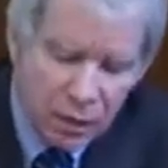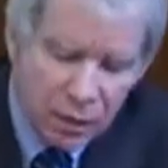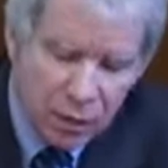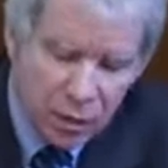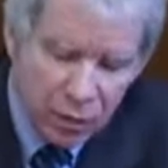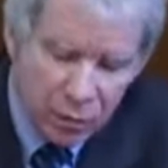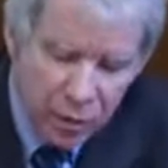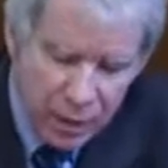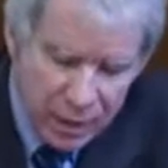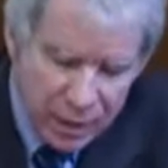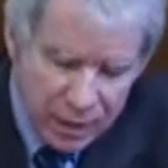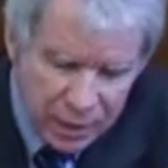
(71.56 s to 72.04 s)

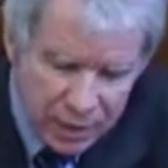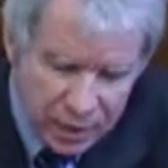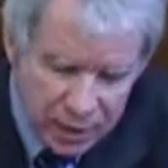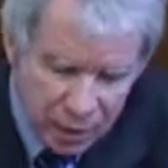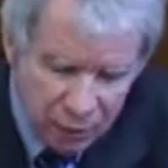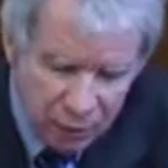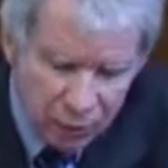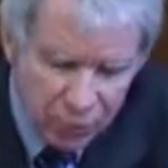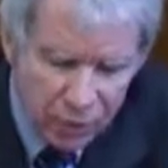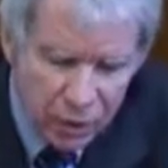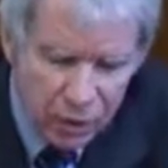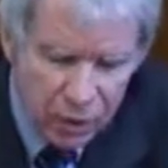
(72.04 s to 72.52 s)
To make a
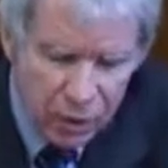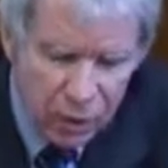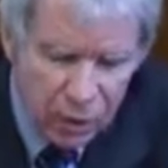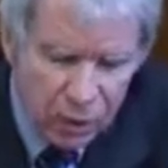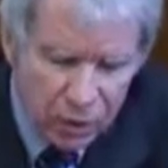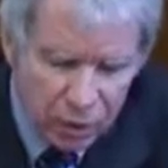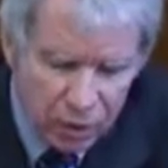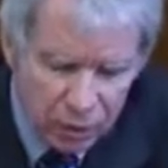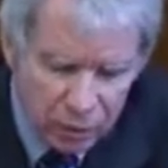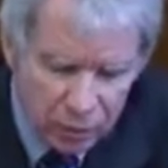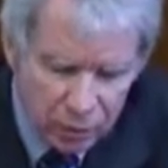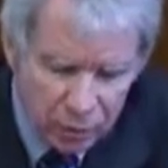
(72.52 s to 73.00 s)

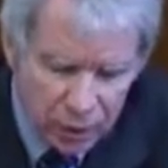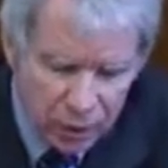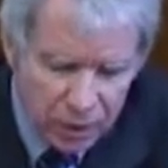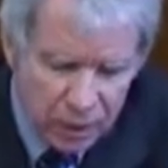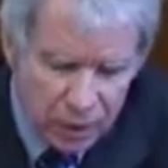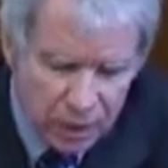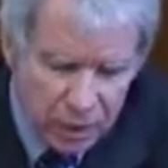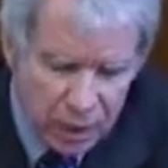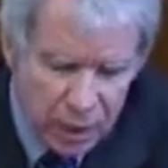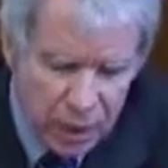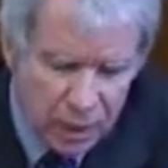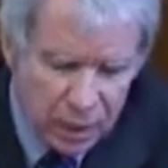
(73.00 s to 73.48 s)
difference, as
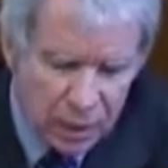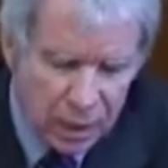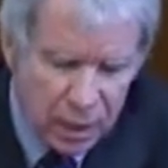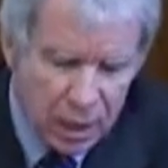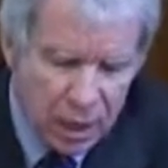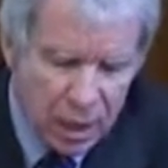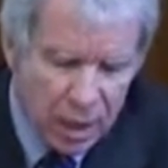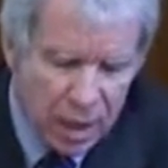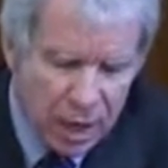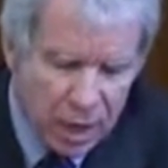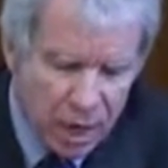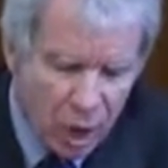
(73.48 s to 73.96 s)
it says
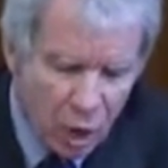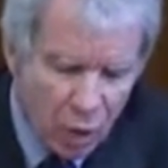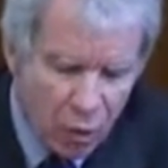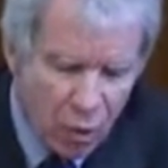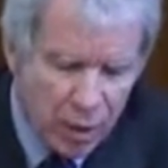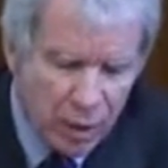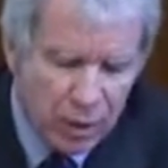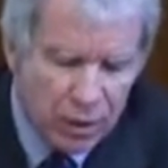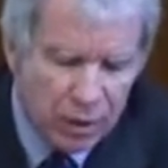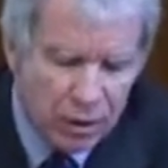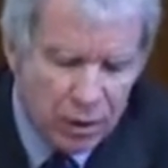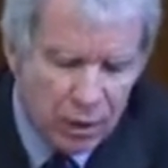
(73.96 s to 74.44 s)
here,
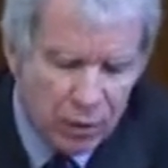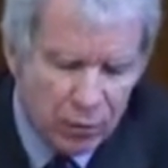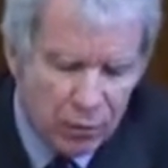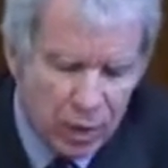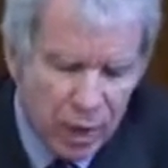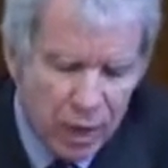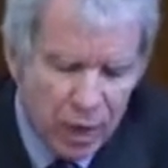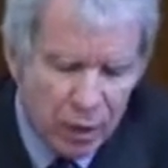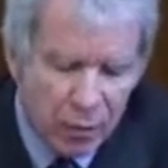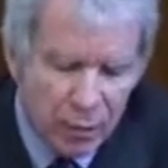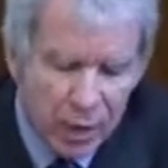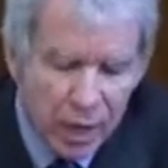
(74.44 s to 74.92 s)
helping to
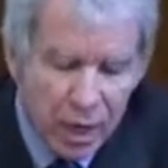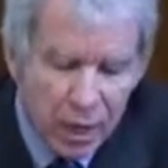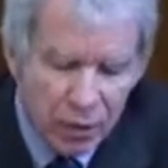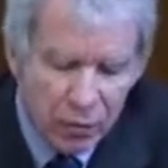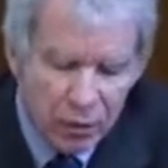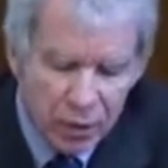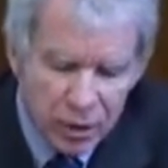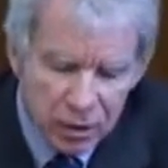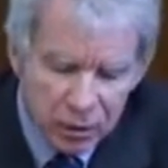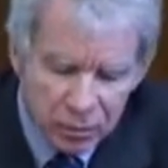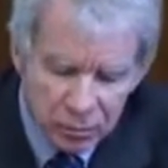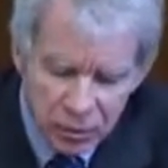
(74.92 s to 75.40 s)
develop
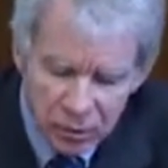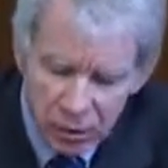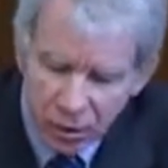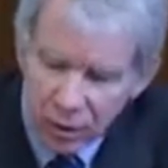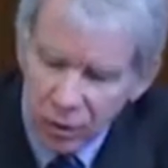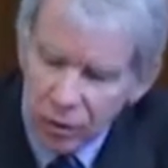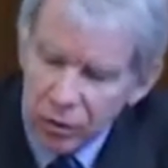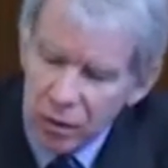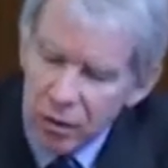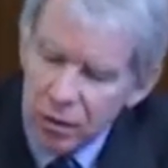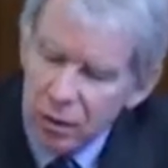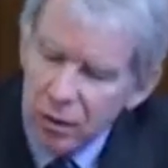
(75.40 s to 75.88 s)
innovative
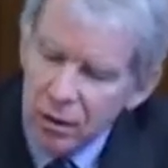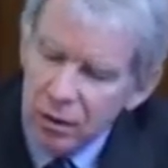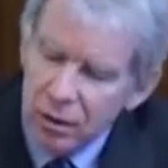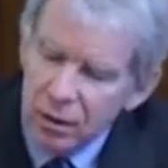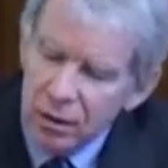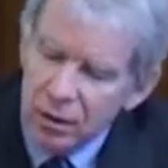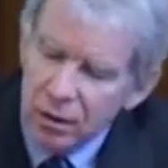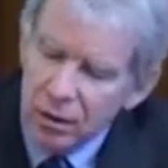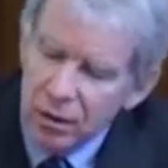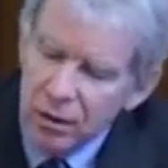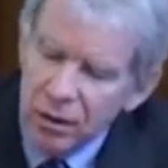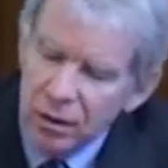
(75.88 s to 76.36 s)

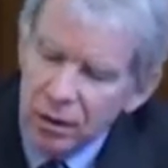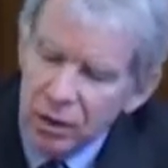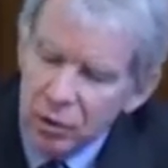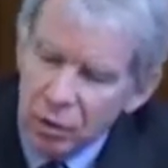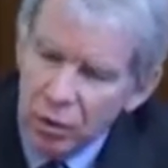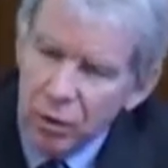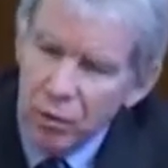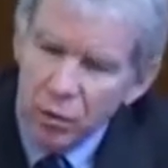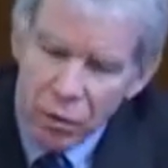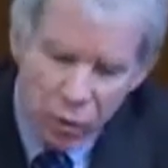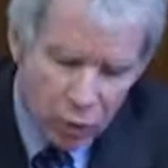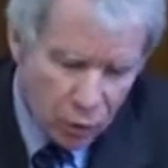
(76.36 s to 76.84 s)
solutions
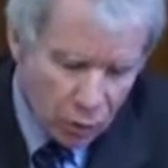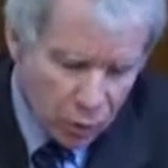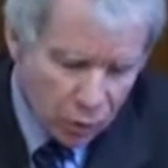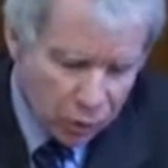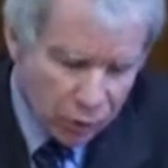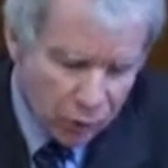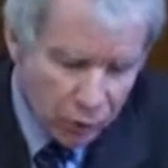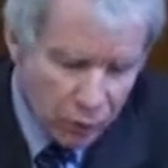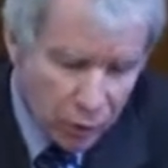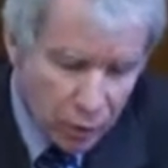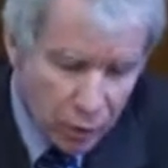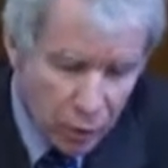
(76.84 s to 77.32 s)
to
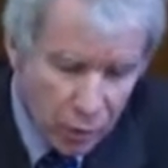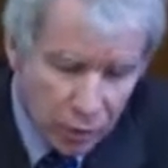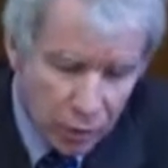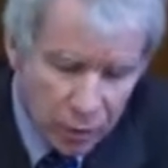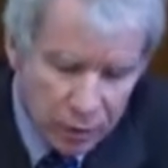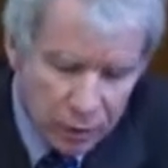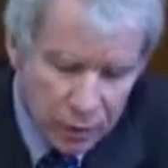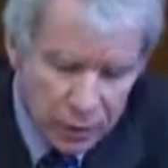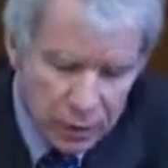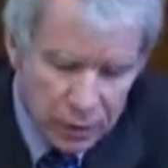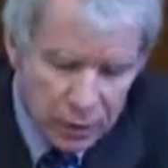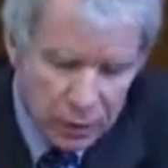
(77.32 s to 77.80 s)
important
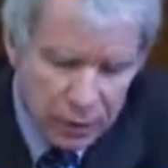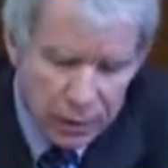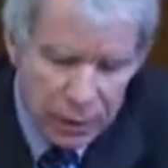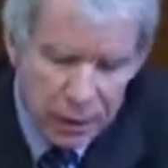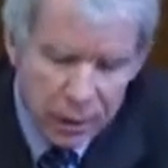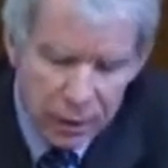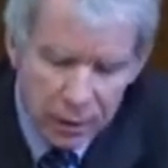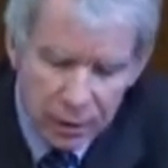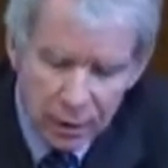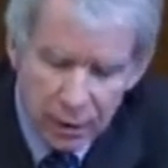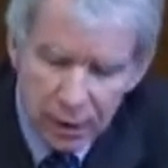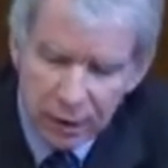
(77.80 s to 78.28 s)
problems,
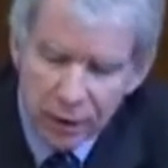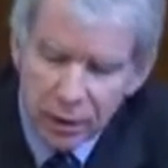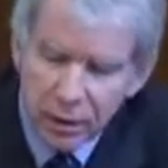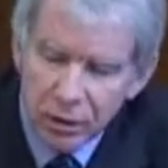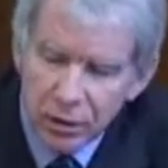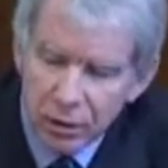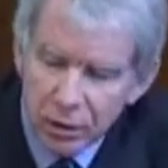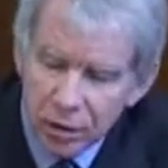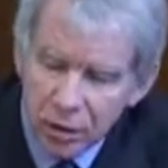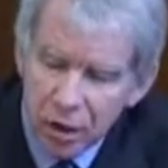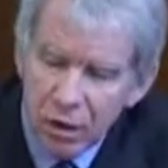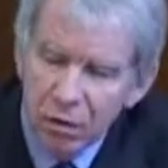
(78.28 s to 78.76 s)
and
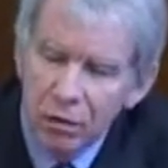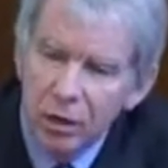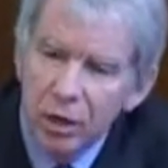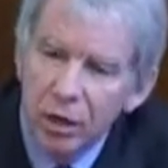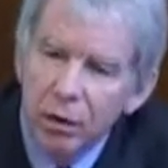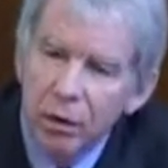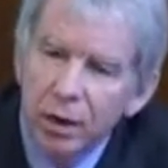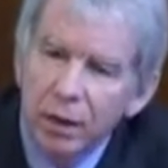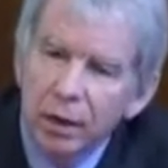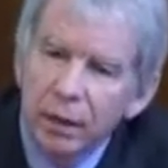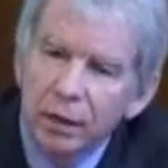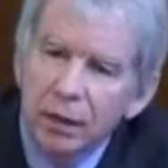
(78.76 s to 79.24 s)
in so
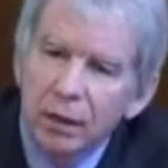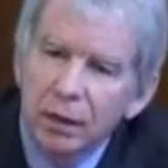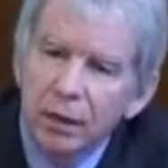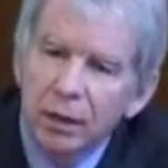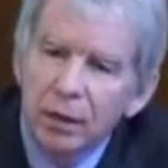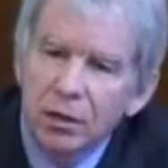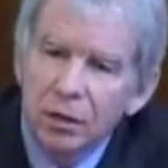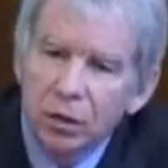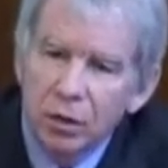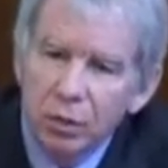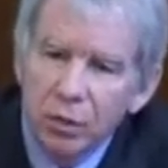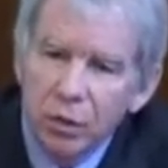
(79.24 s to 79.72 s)
doing,
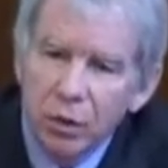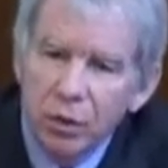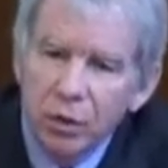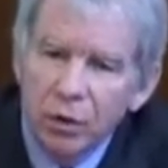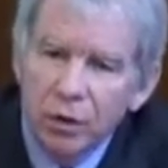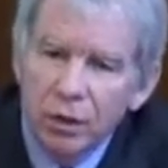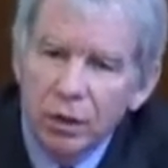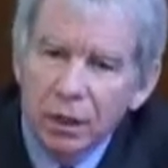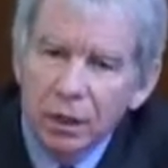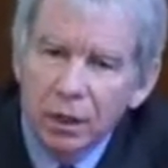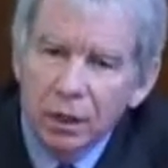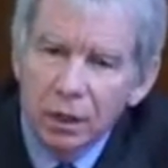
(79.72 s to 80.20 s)

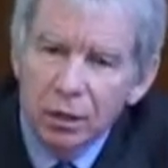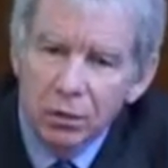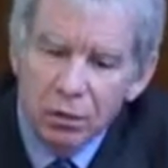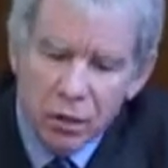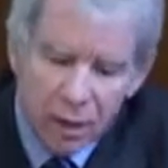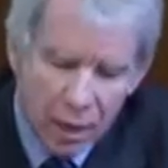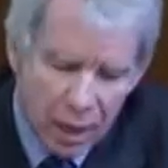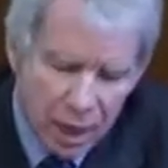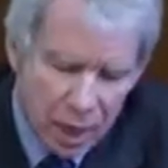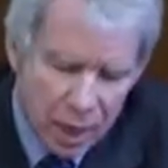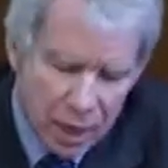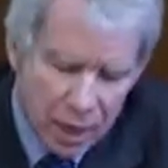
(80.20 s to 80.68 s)
supporting
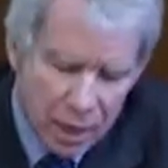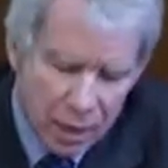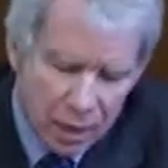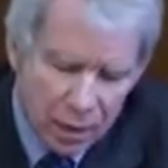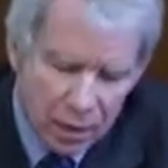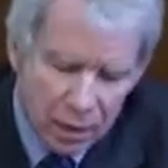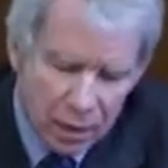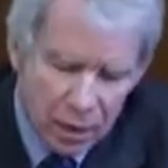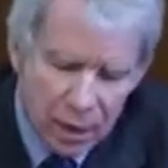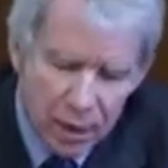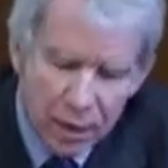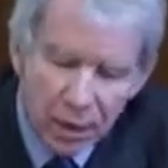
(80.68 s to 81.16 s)
UK
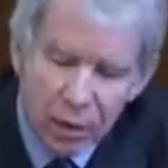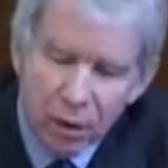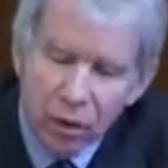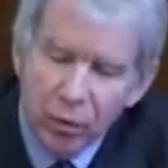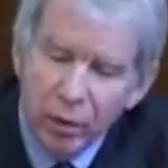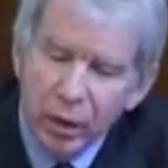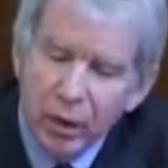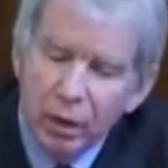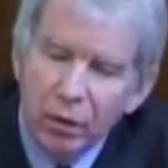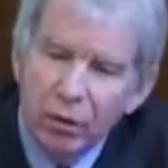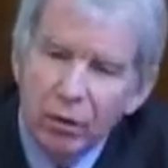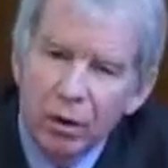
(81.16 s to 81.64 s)

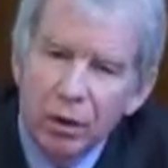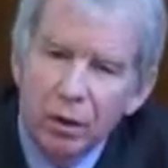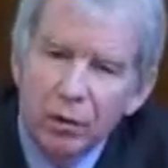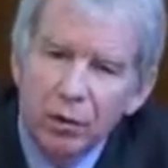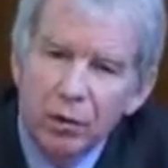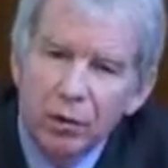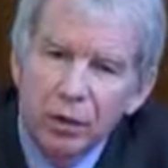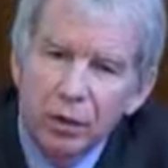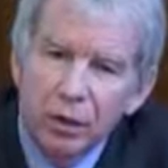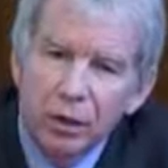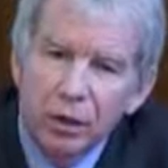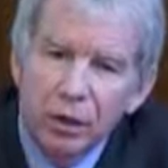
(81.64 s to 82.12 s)
economic
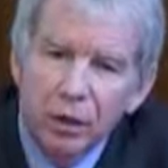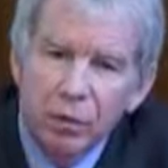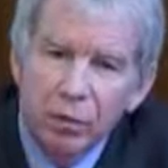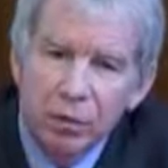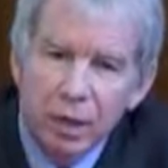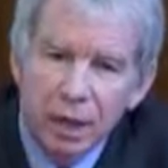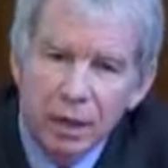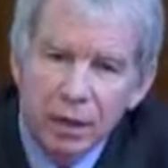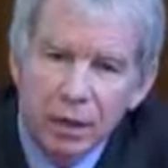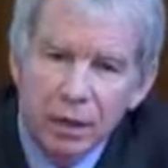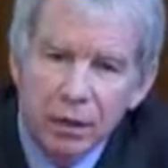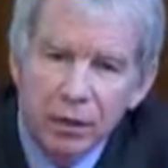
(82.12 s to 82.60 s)
growth and
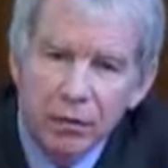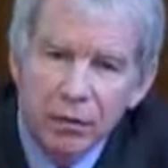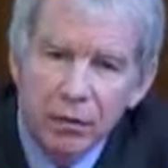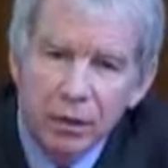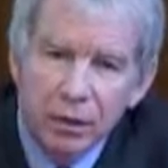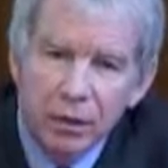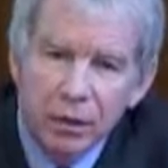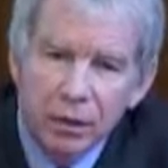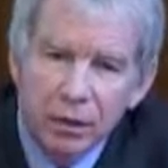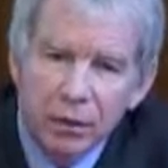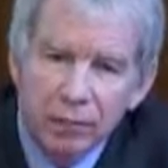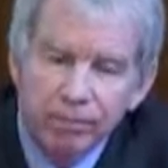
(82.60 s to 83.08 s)

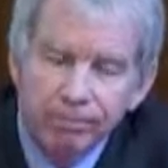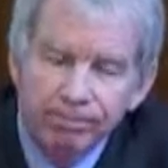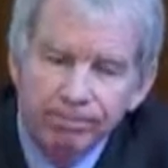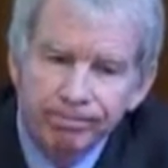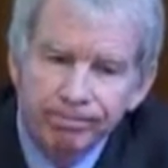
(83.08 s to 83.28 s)
competitiveness.